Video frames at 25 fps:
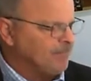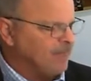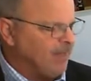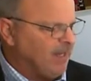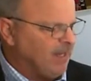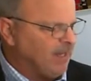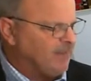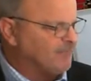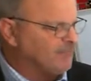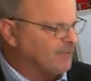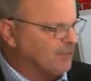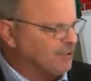
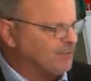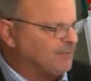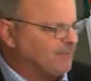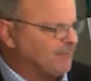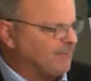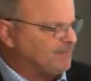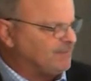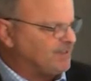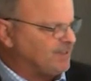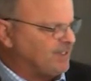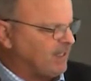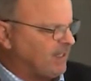In verse
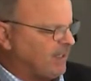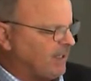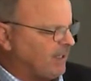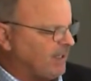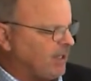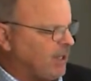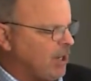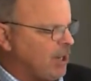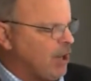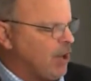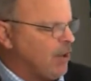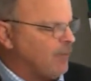
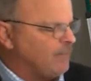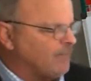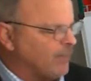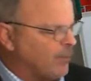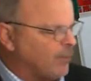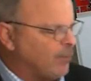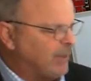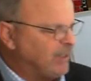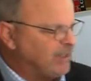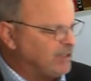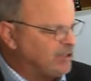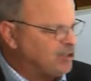15,
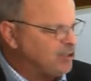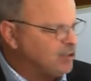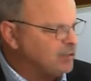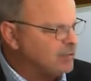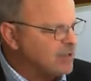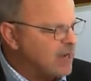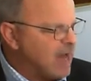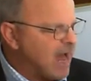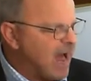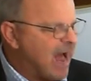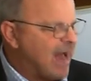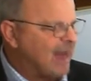for we do
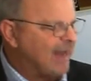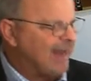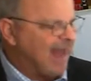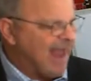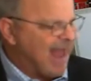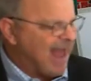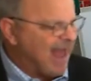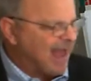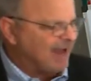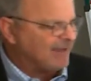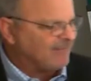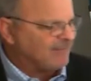not
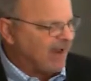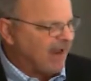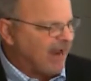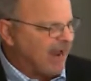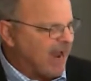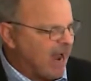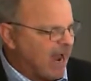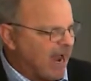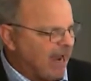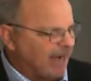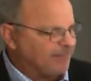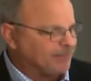have a
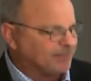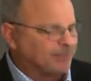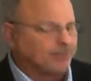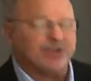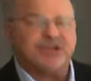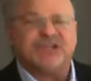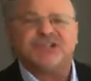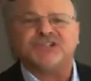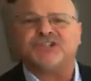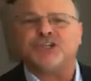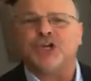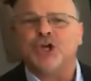high
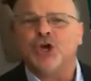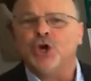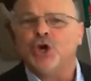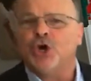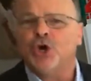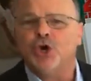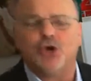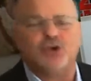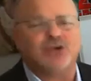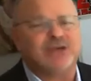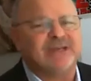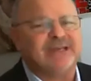priest
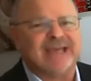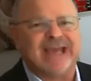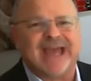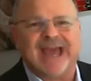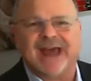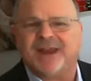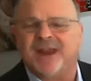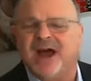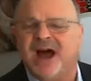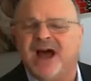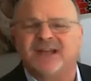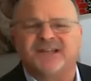who
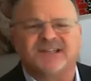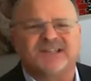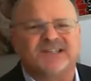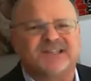cannot